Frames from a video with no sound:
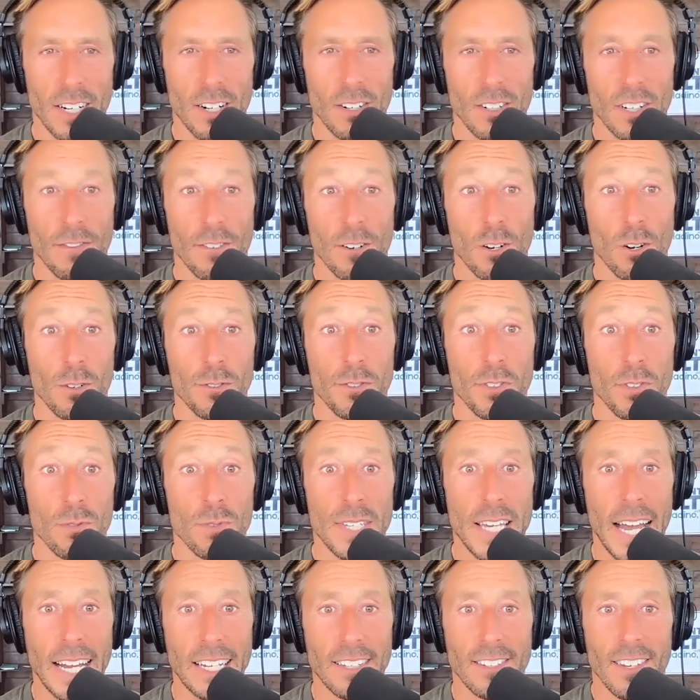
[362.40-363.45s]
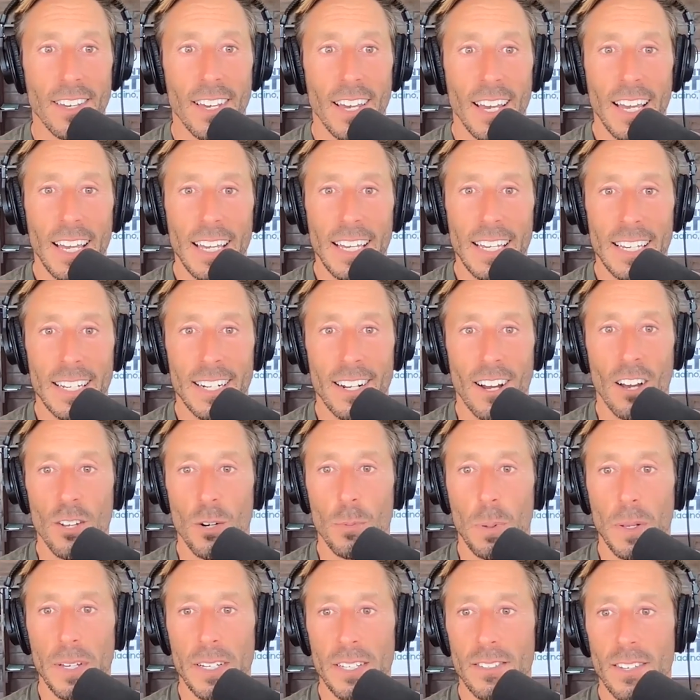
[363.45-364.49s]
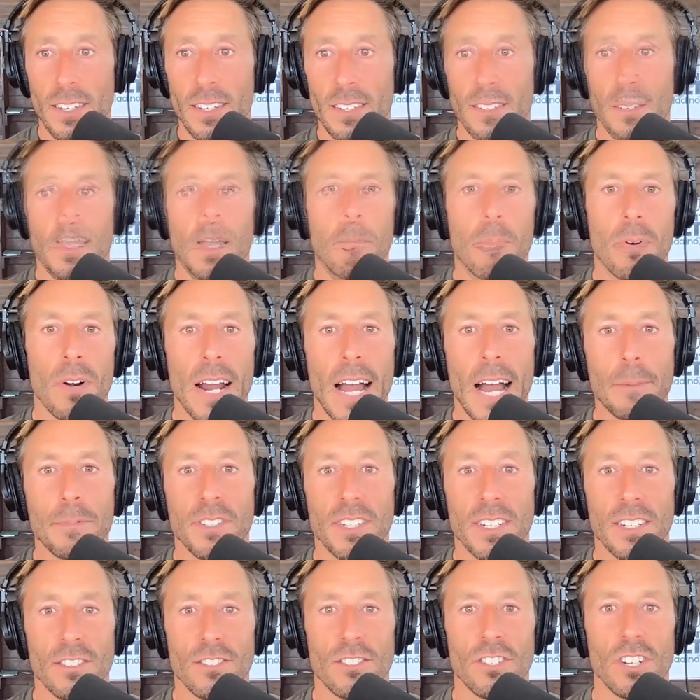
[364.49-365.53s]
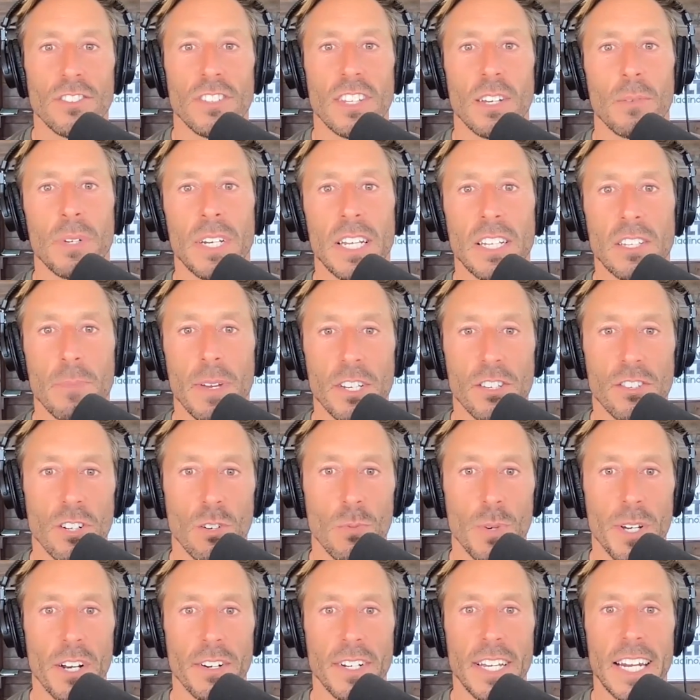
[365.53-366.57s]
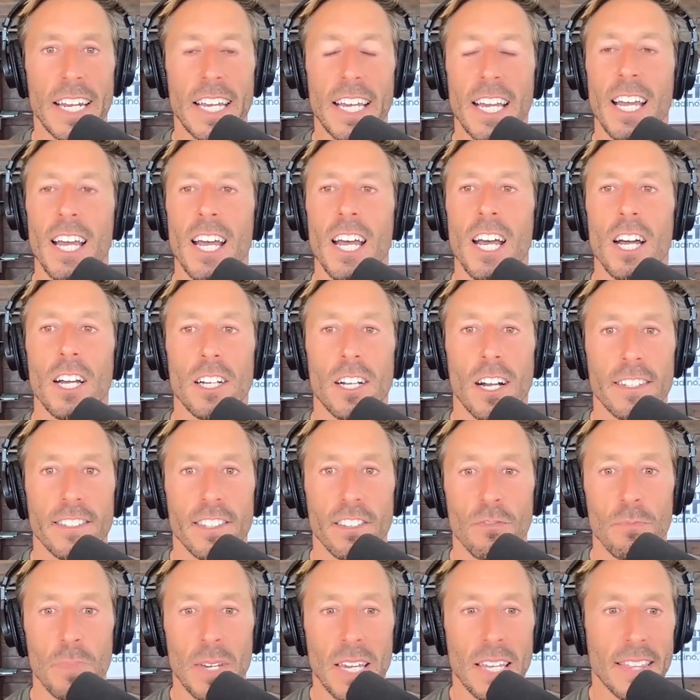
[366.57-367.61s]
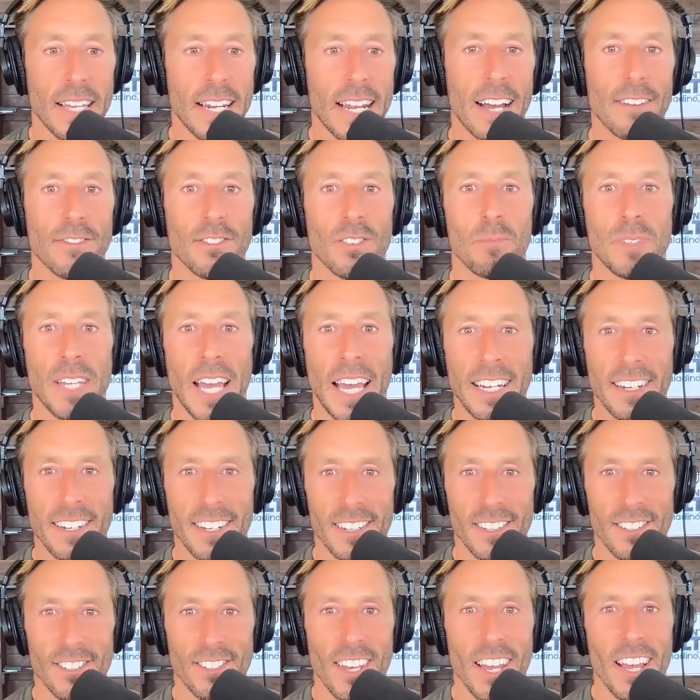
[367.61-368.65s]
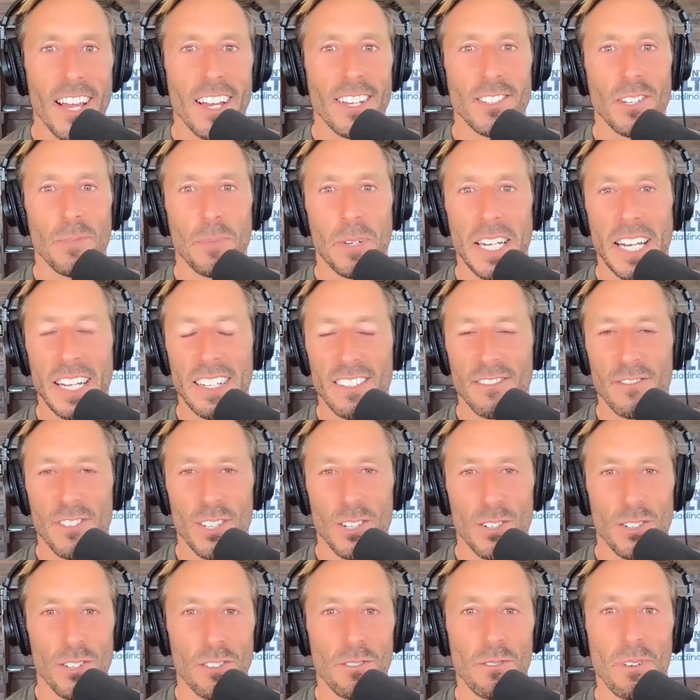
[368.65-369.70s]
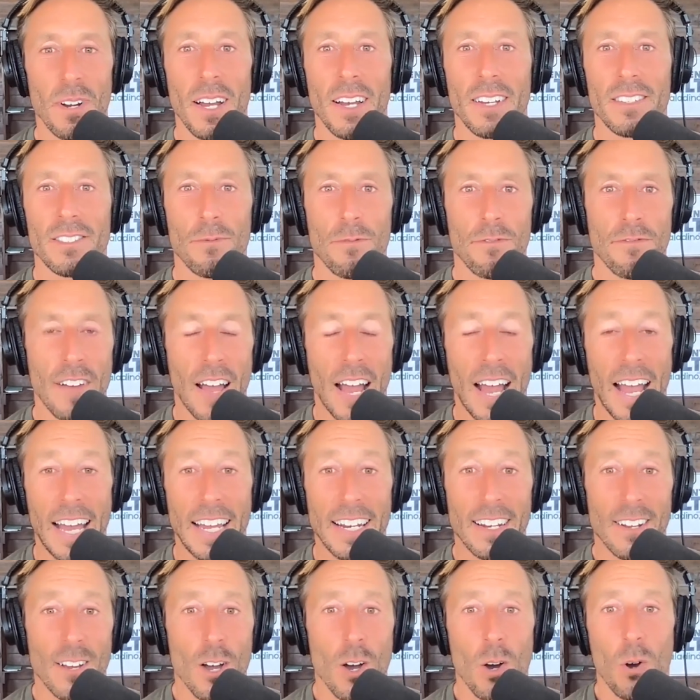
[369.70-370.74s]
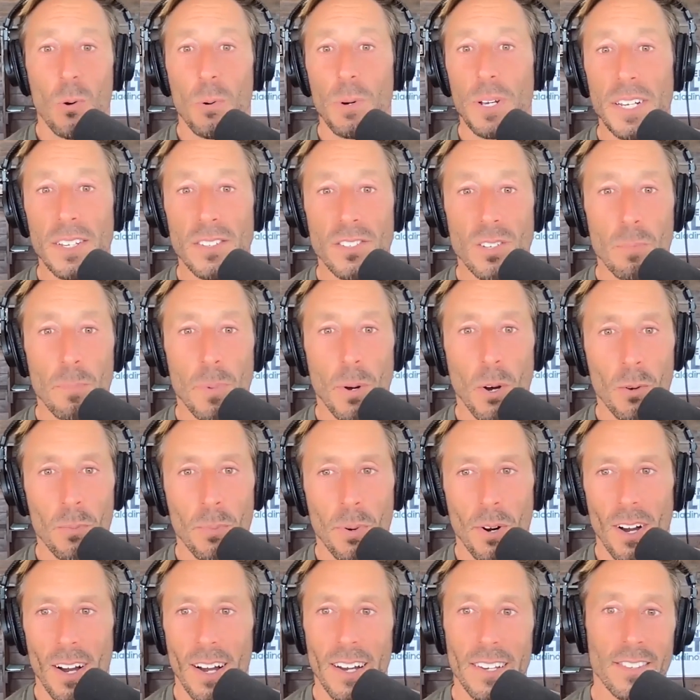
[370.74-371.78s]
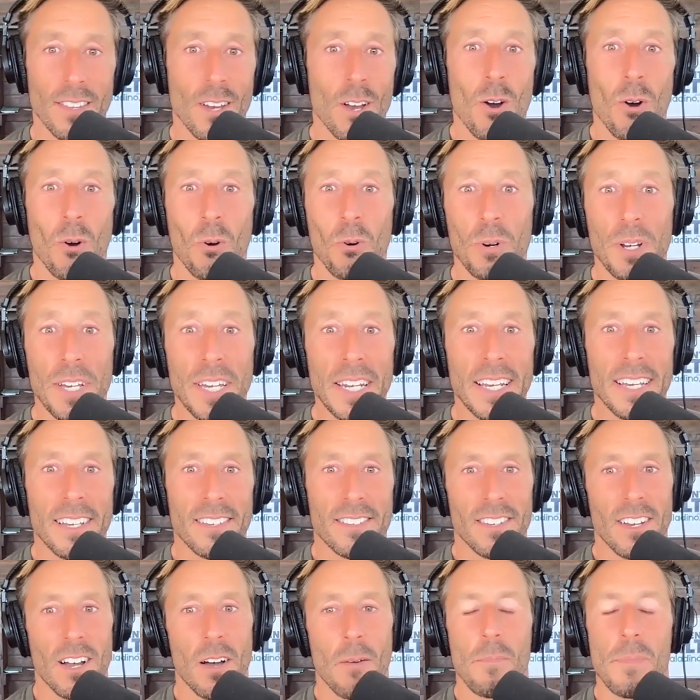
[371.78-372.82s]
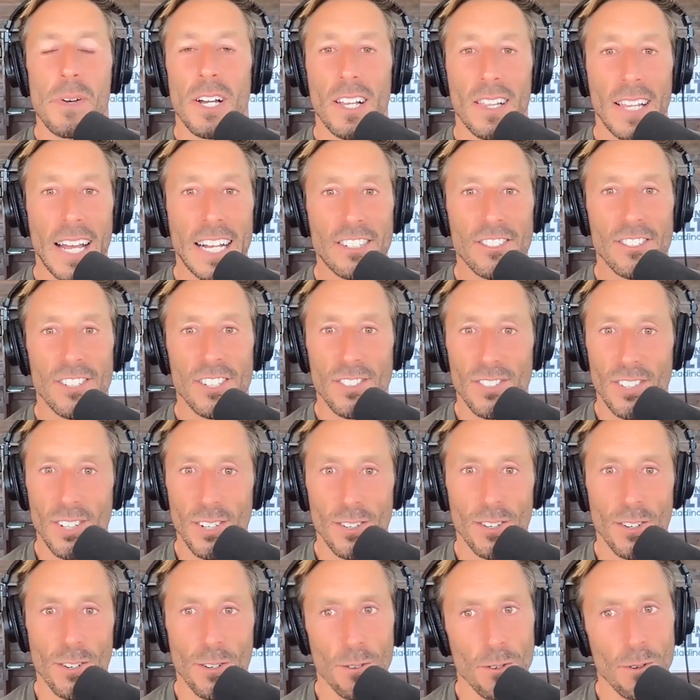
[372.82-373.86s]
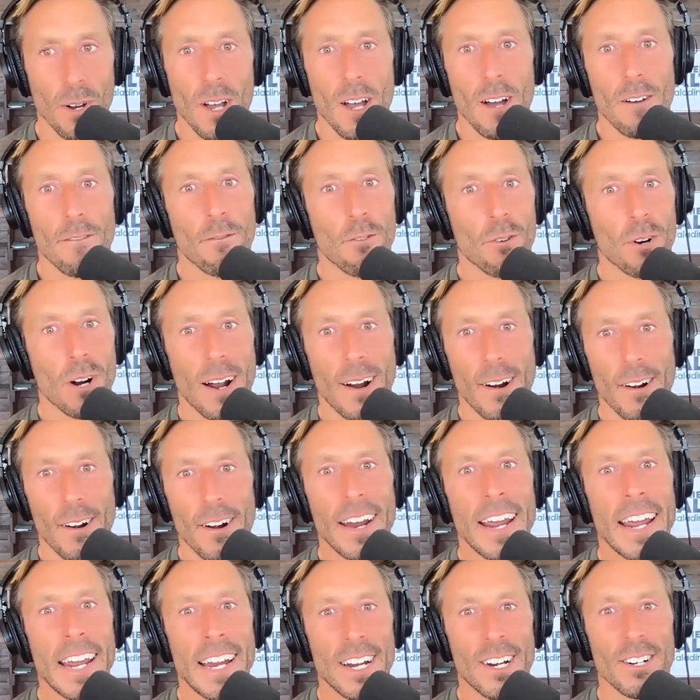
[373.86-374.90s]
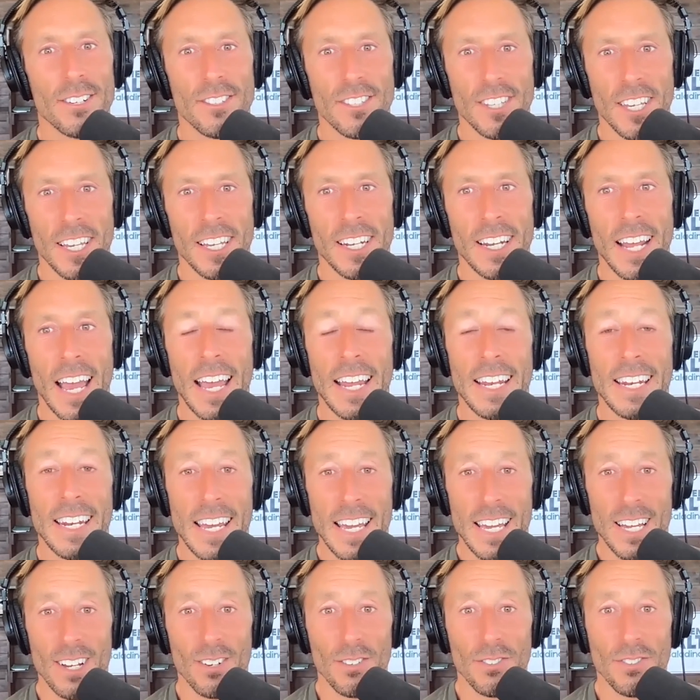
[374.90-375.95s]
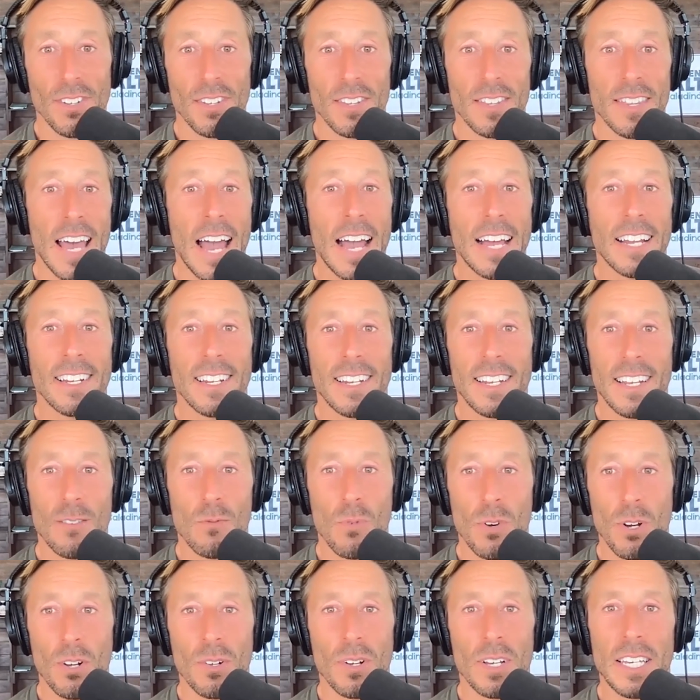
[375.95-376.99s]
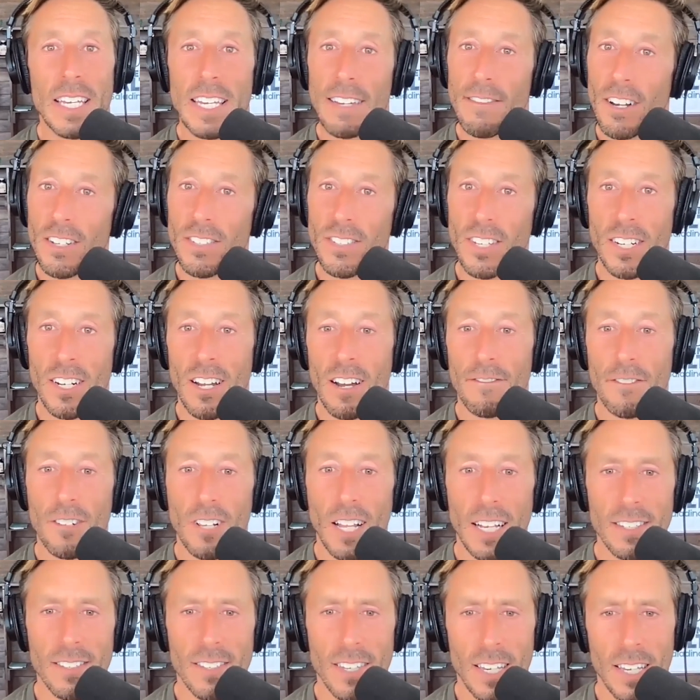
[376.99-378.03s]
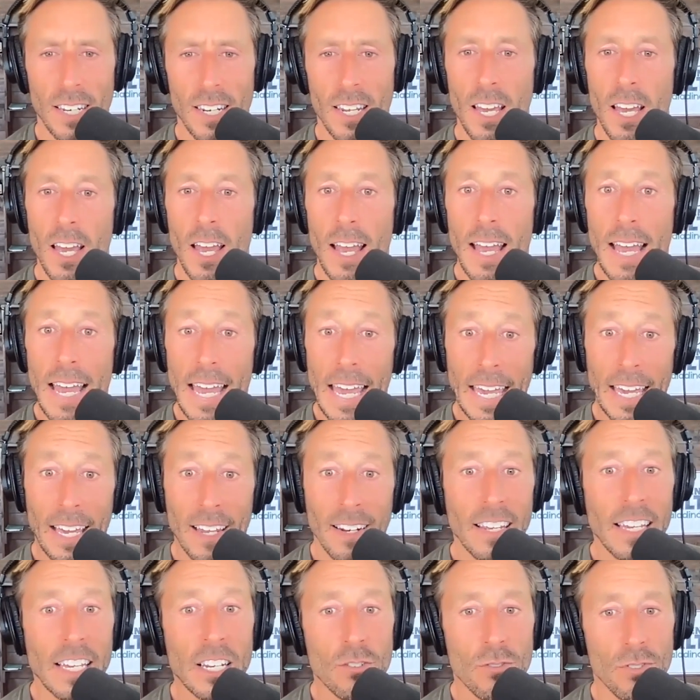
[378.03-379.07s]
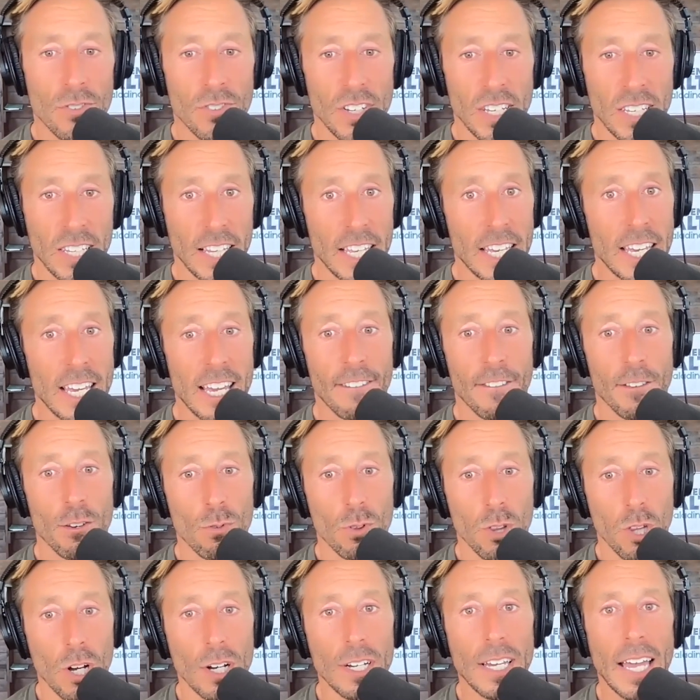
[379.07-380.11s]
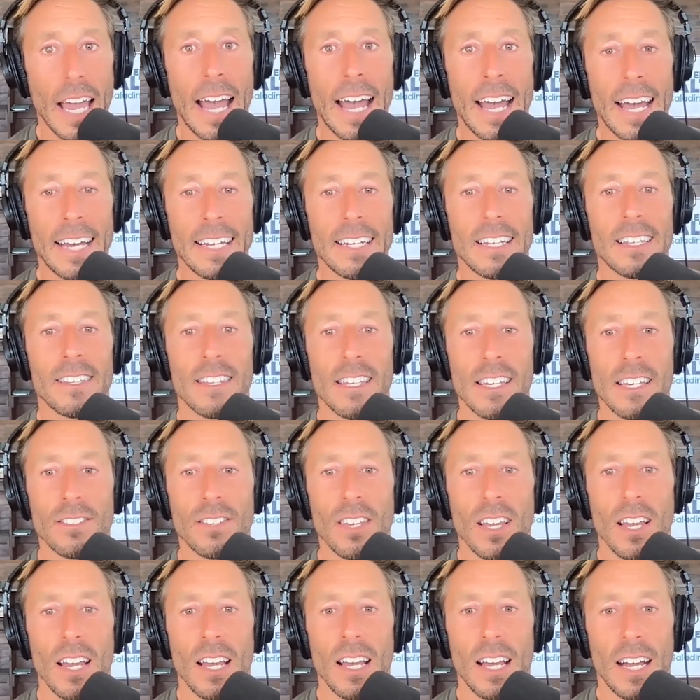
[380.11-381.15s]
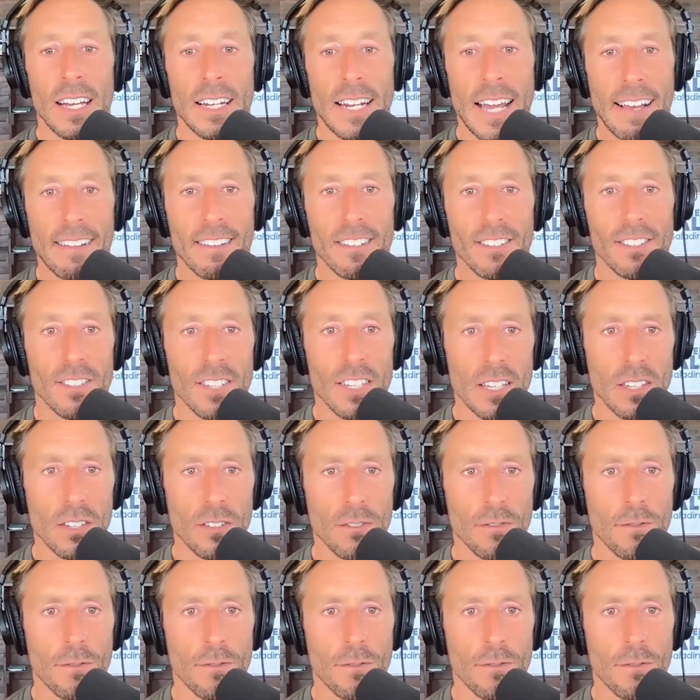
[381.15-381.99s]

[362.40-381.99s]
that are difficult to get in other places. Perhaps it is just that we need to make sure we are getting cuts of meat that have some tendons, some connective tissue, some fat, or eating some bone broth, or eating some collagenous tissue for our hair, skin, and nails that will give us enough glycine. And interestingly, if you look at these analyses